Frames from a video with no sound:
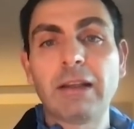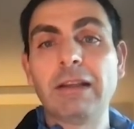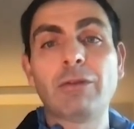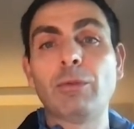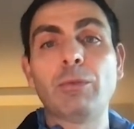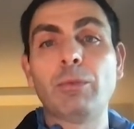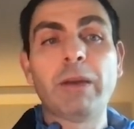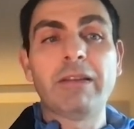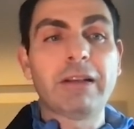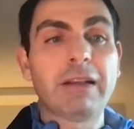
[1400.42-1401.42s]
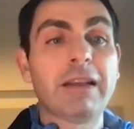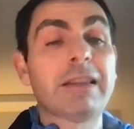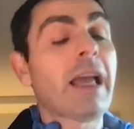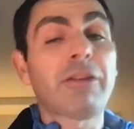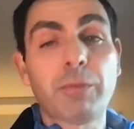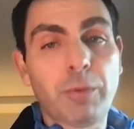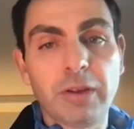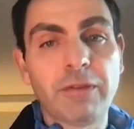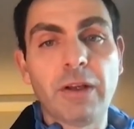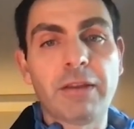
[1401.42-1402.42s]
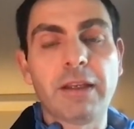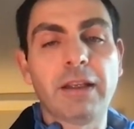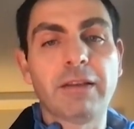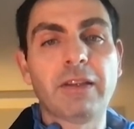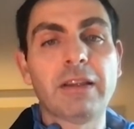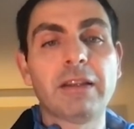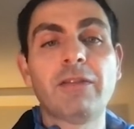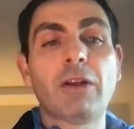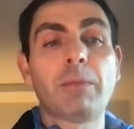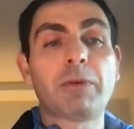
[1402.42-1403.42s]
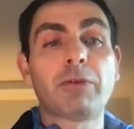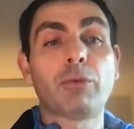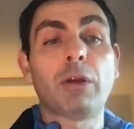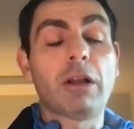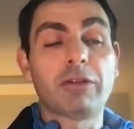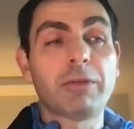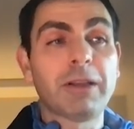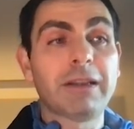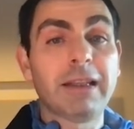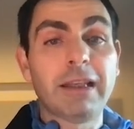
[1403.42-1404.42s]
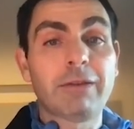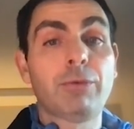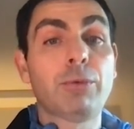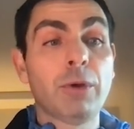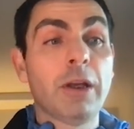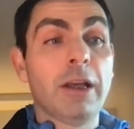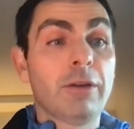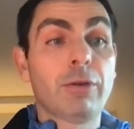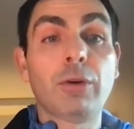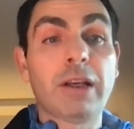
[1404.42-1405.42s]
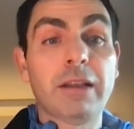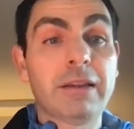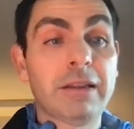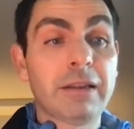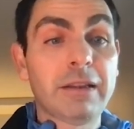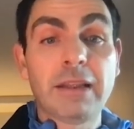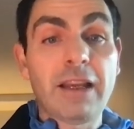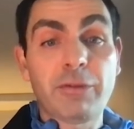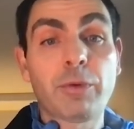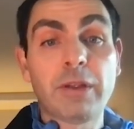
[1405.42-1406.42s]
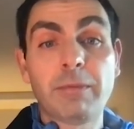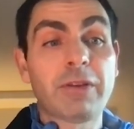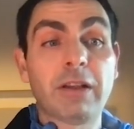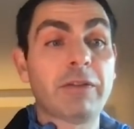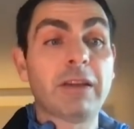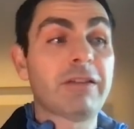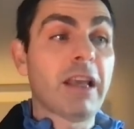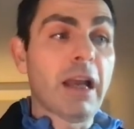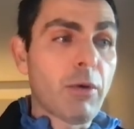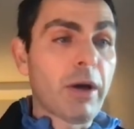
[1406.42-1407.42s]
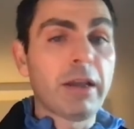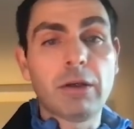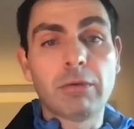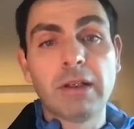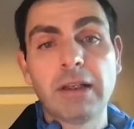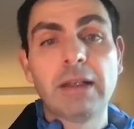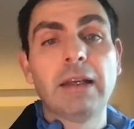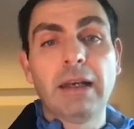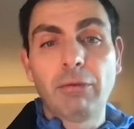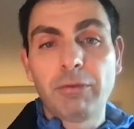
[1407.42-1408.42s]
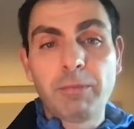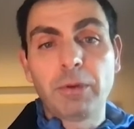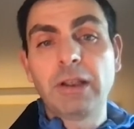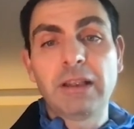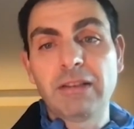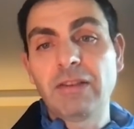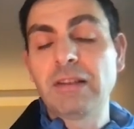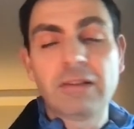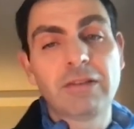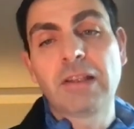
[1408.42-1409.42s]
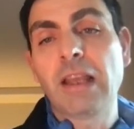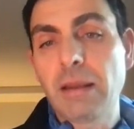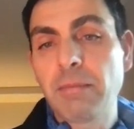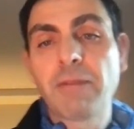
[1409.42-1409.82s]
it's basically a dashboard, if nothing else. And the developers will ultimately get to look at the dashboard themselves and say, oh, I know, I was building this and this is taking me